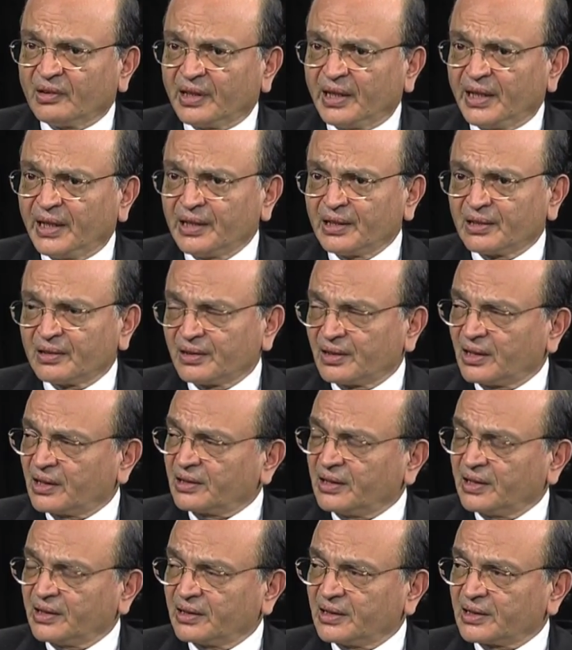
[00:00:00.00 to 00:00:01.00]
in
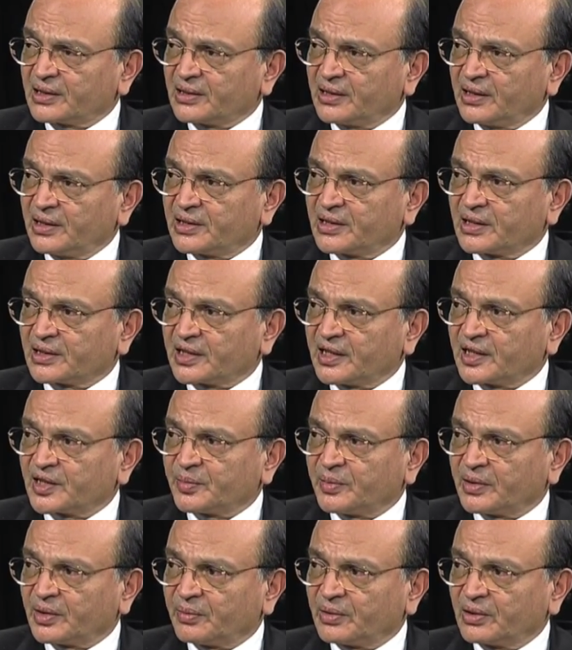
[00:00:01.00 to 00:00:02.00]
conducting this needs
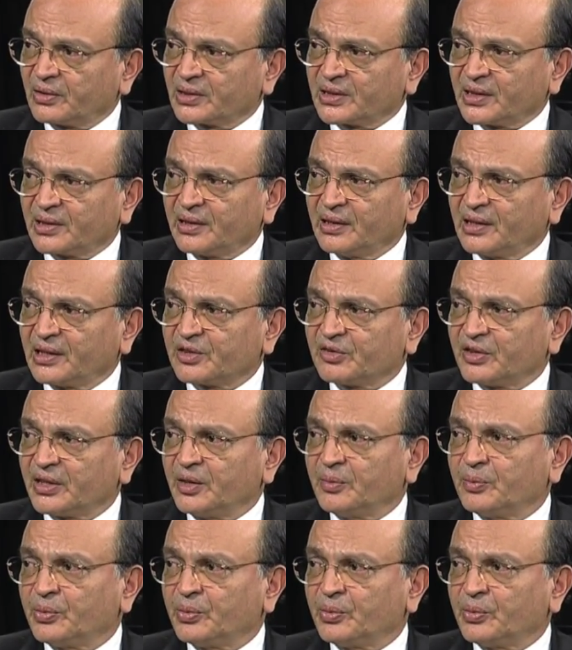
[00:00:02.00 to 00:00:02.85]
assessment because I think it's very